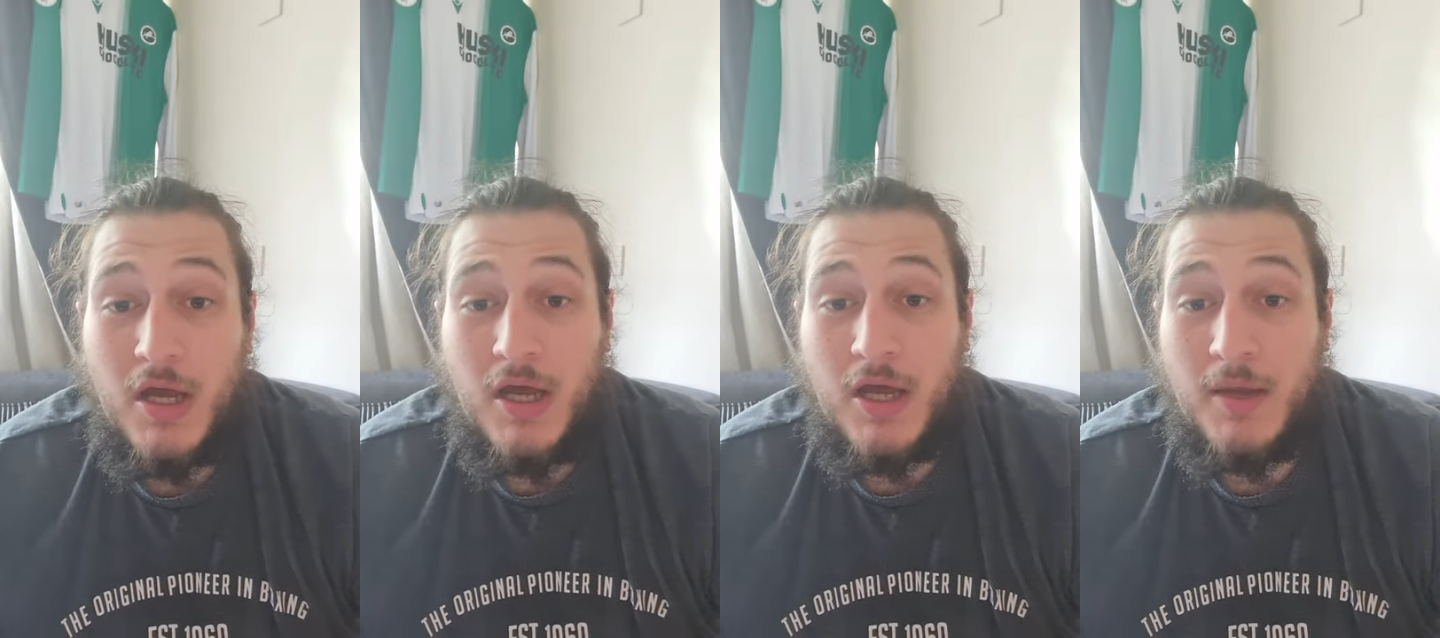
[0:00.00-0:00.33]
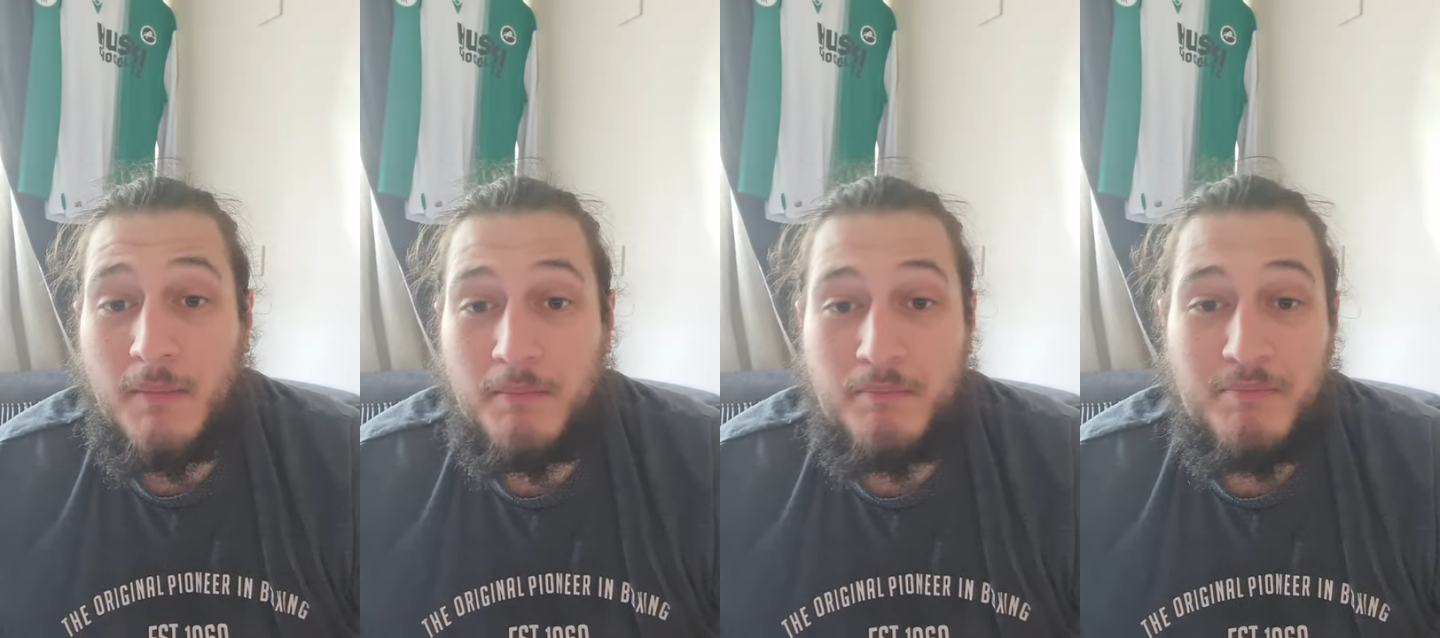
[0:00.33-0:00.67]

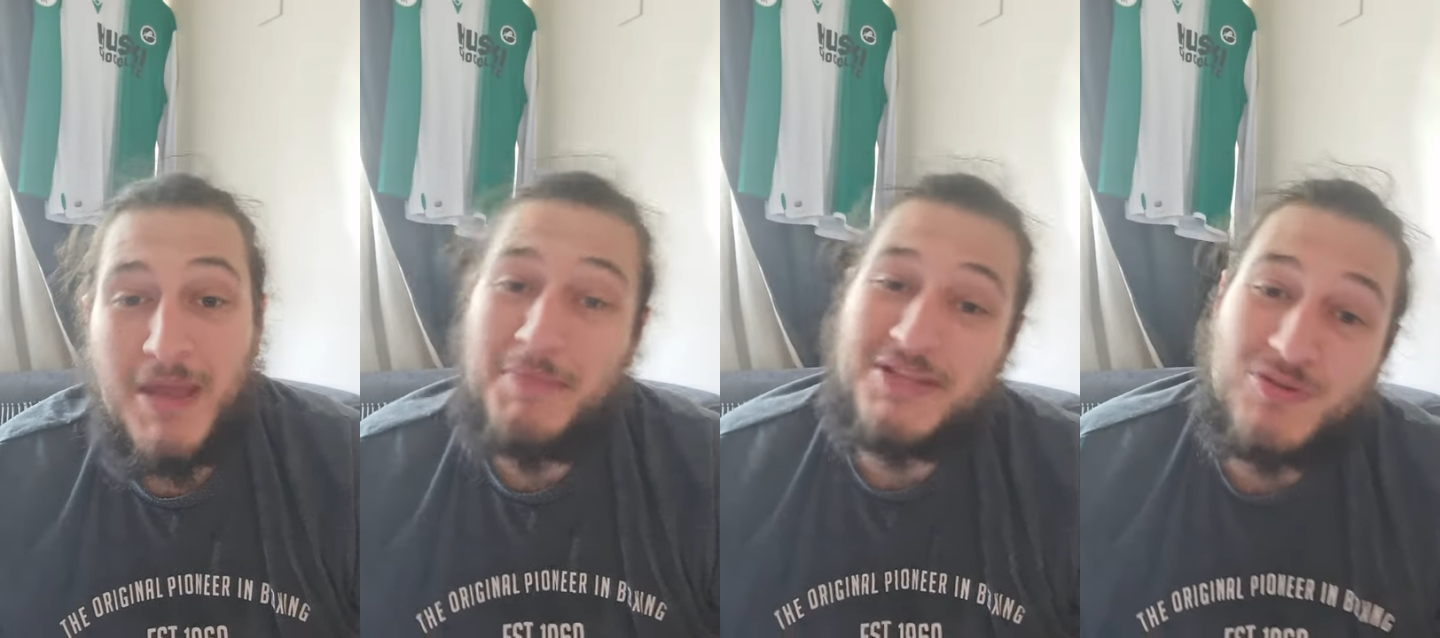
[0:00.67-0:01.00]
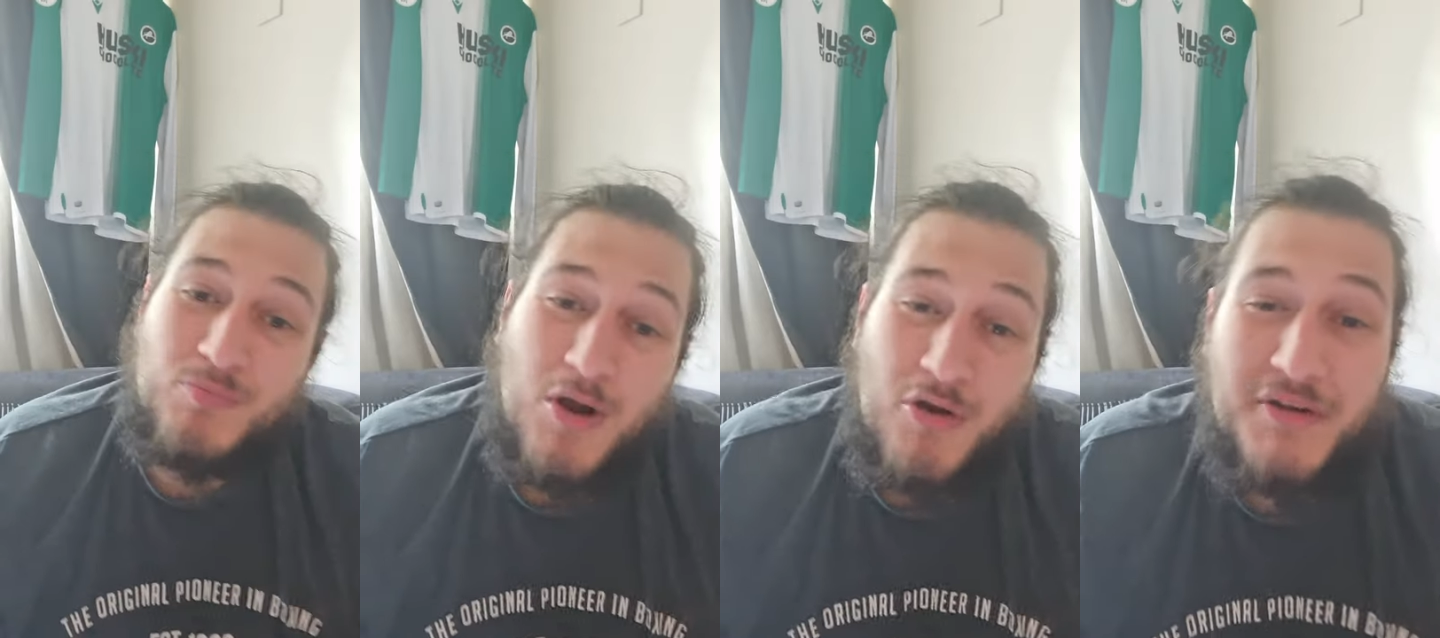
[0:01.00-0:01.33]
um, maybe
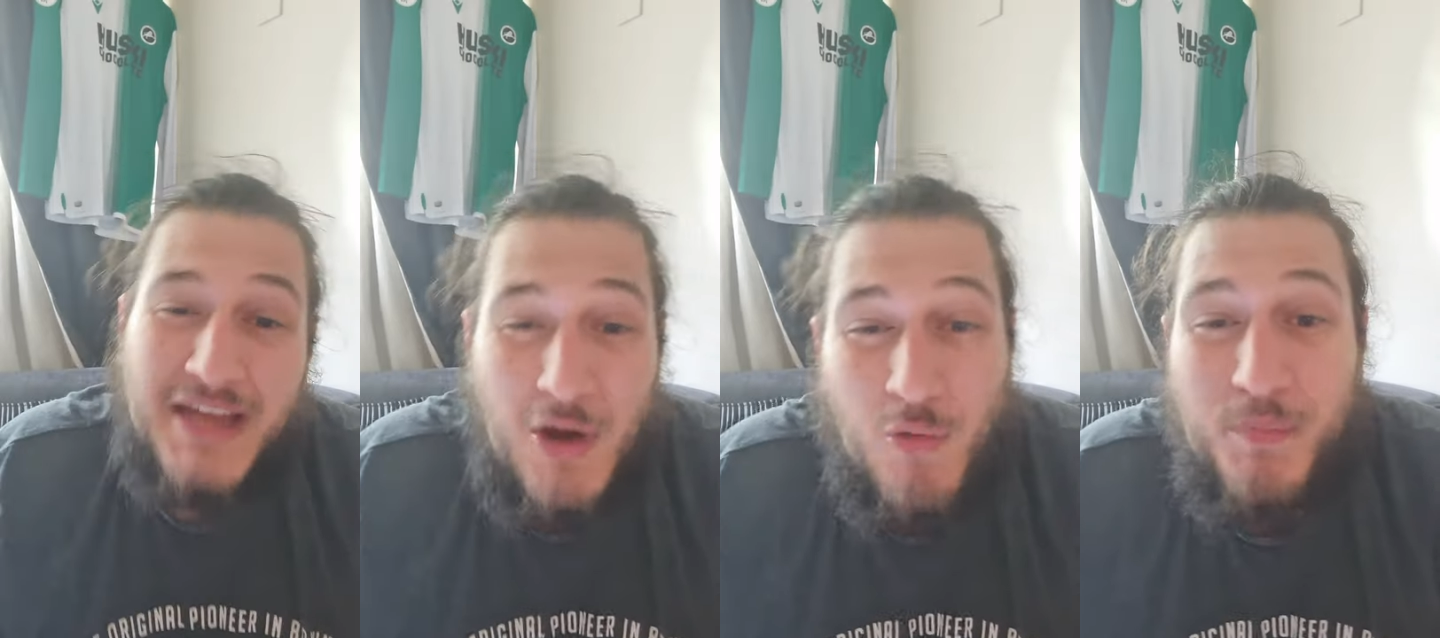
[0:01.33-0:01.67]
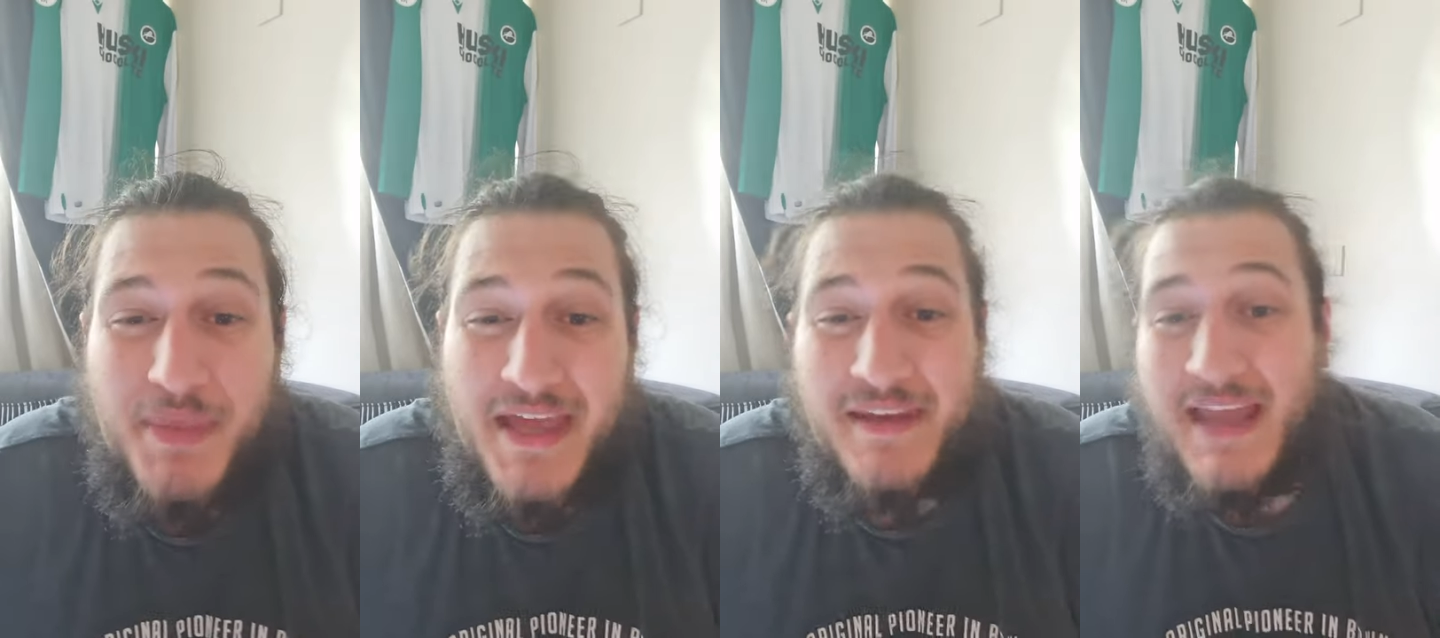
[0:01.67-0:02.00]
tomorrow now,
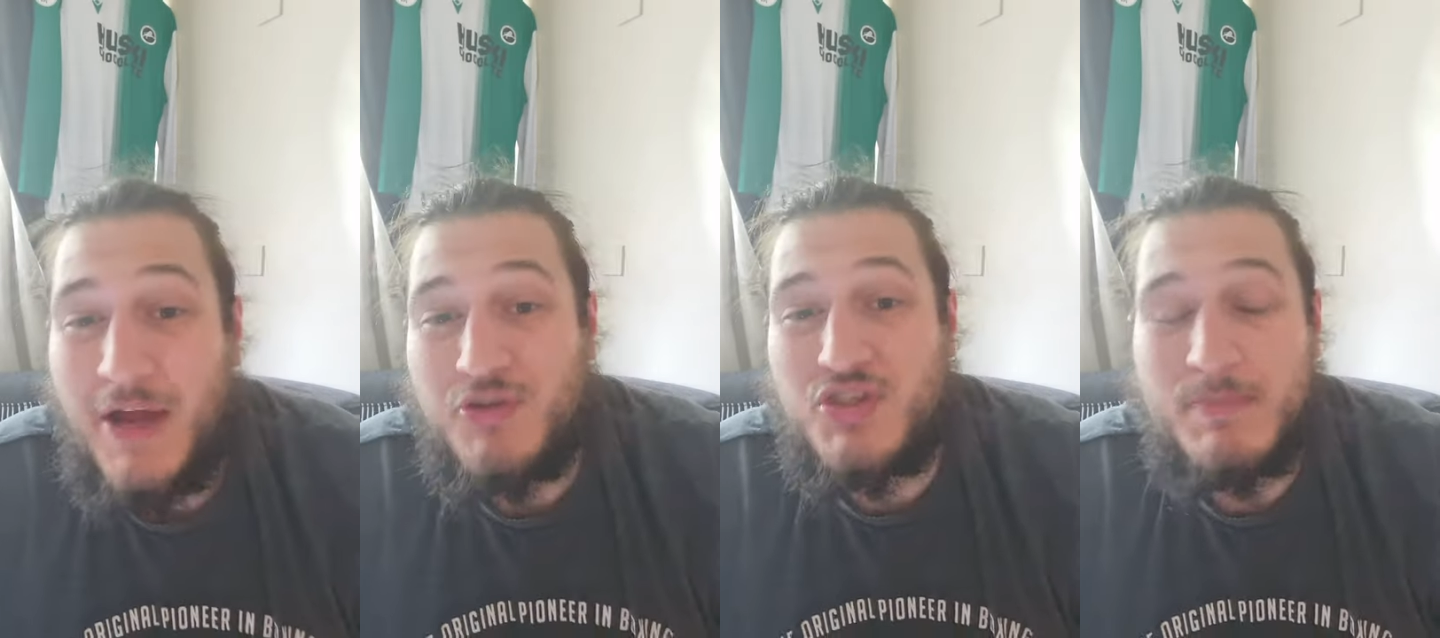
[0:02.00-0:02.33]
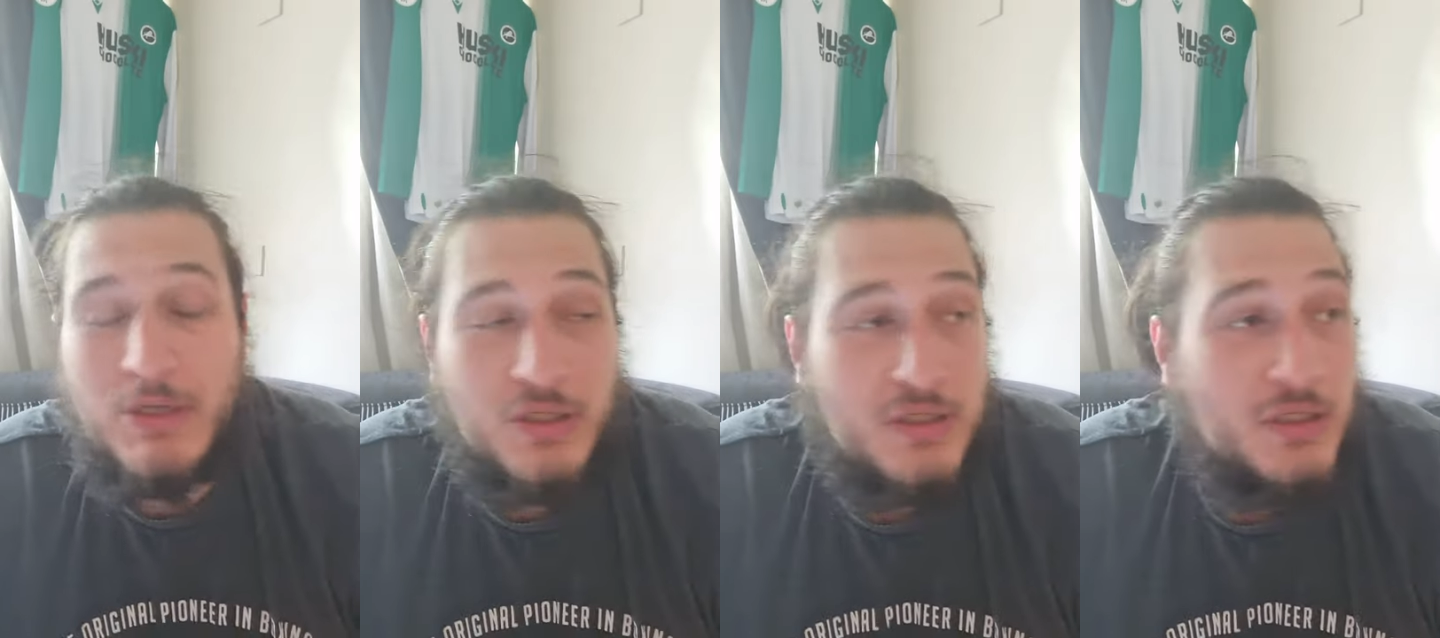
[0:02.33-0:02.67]
the
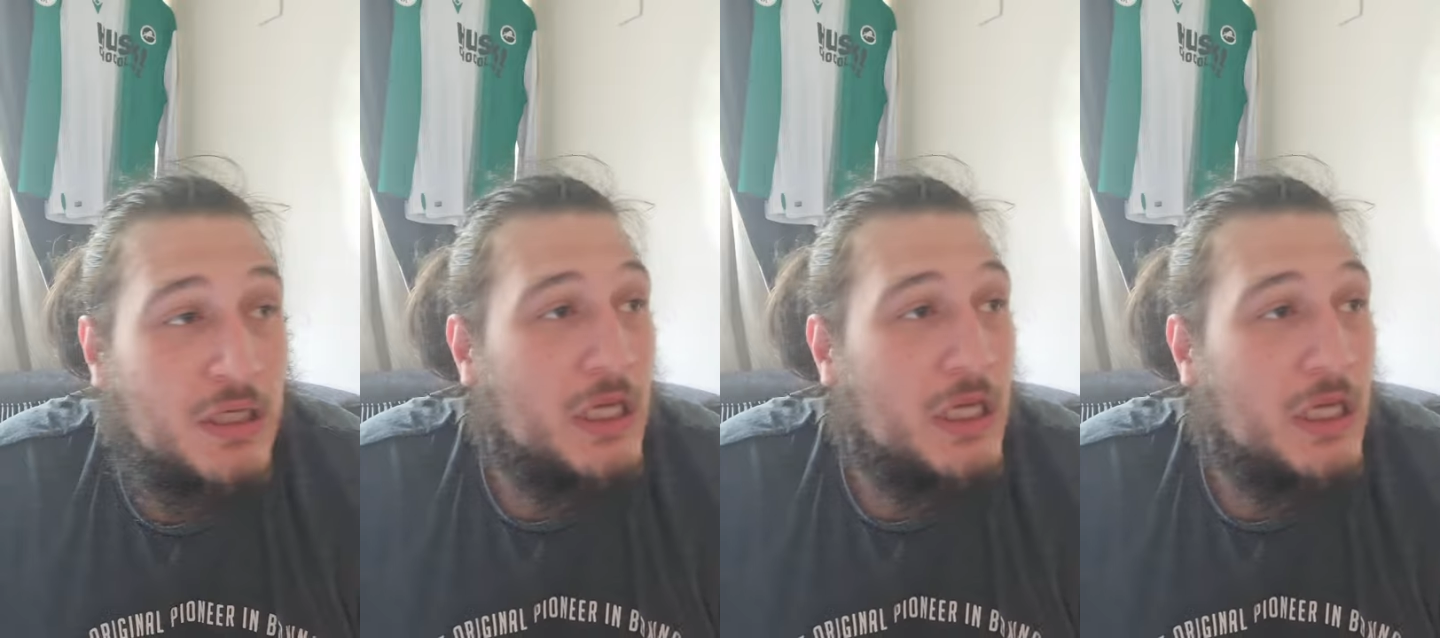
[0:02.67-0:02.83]
announcement,